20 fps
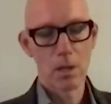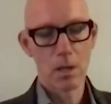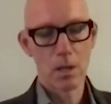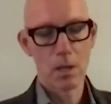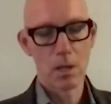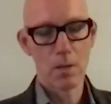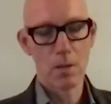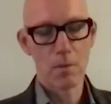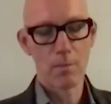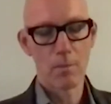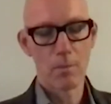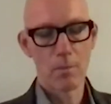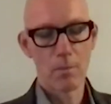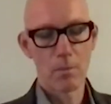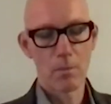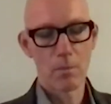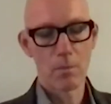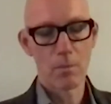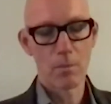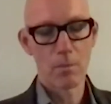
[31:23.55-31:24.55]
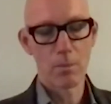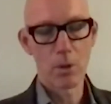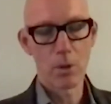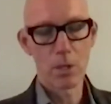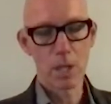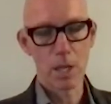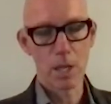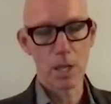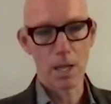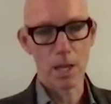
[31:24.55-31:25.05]
um,
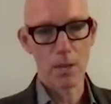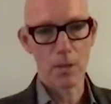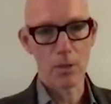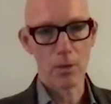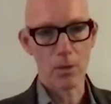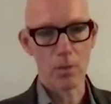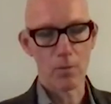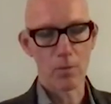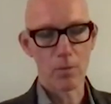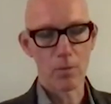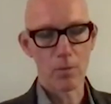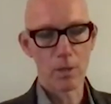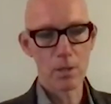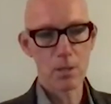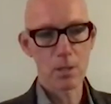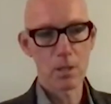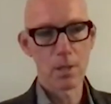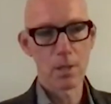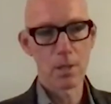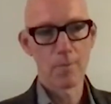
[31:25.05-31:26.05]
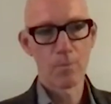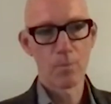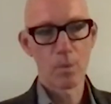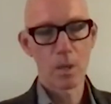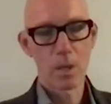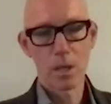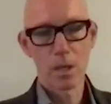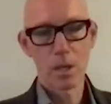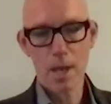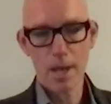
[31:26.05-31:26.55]
pointing out the obvious
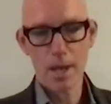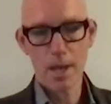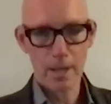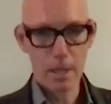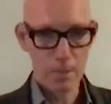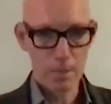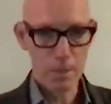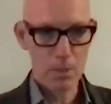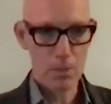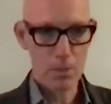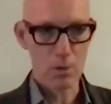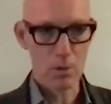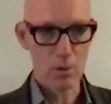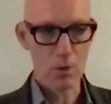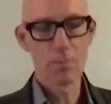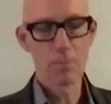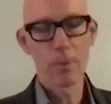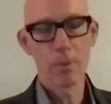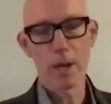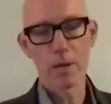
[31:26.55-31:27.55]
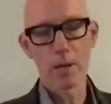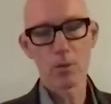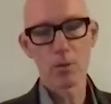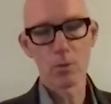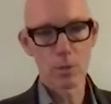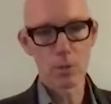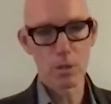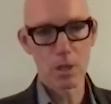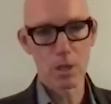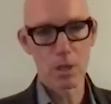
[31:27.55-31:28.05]
in academic journals, but
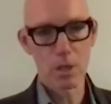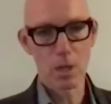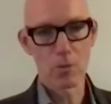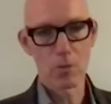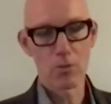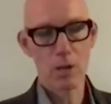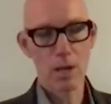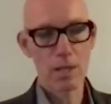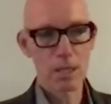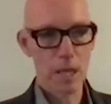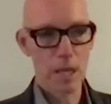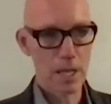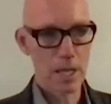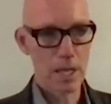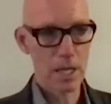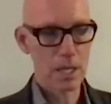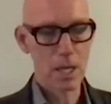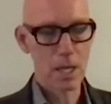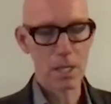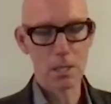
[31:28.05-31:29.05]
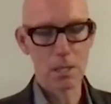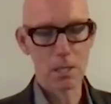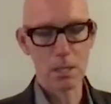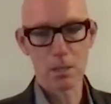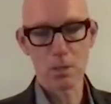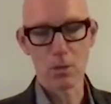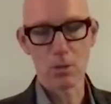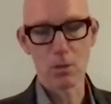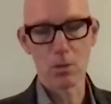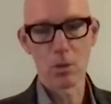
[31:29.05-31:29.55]
also translating that
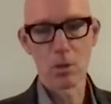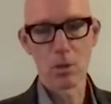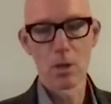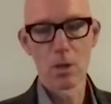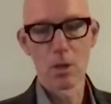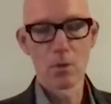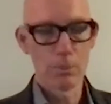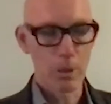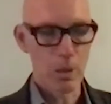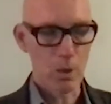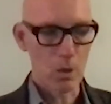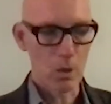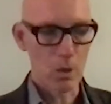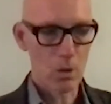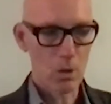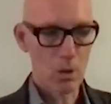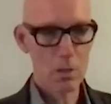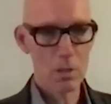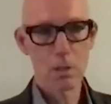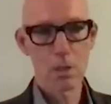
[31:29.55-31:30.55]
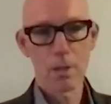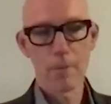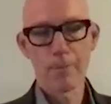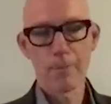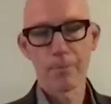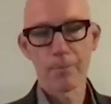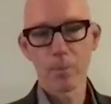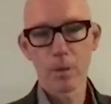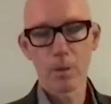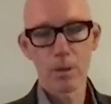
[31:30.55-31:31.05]
into blogs,
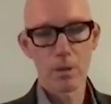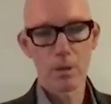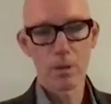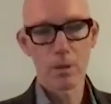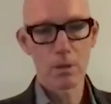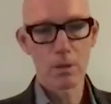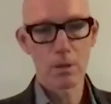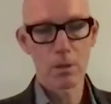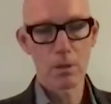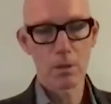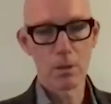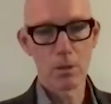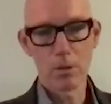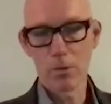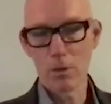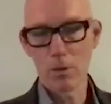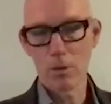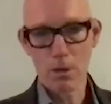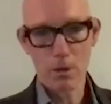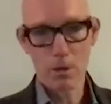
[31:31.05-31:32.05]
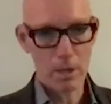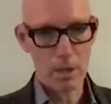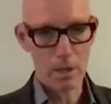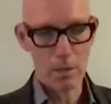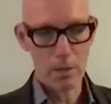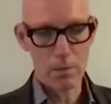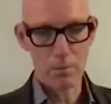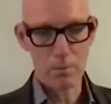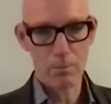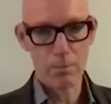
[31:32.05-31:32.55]
the, the, the literary
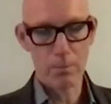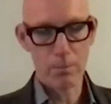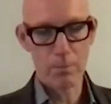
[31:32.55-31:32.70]
and